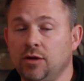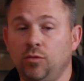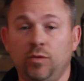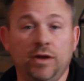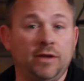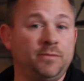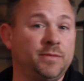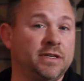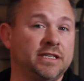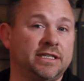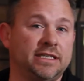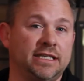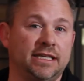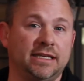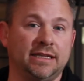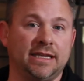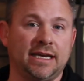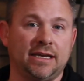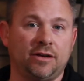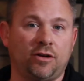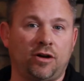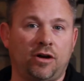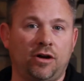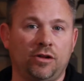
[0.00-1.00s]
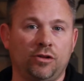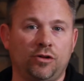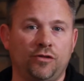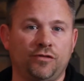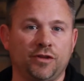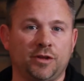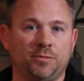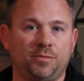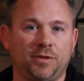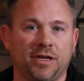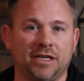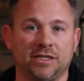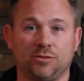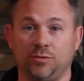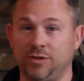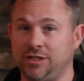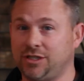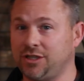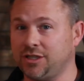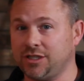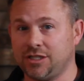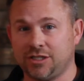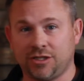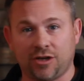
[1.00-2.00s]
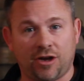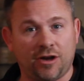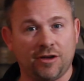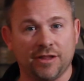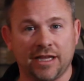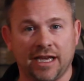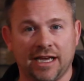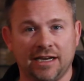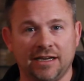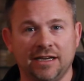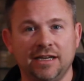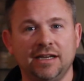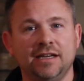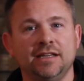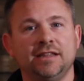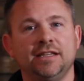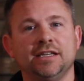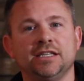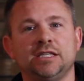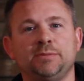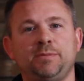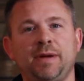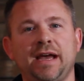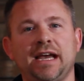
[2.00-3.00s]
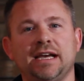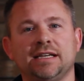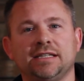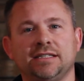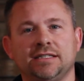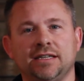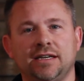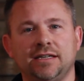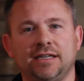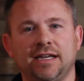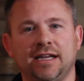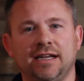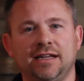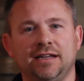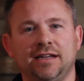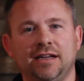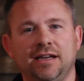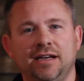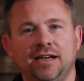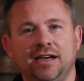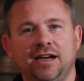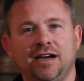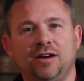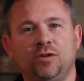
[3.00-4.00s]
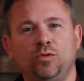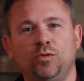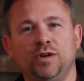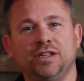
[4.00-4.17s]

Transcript: We've been seeing that all over the place. We just saw that this past Sunday uh,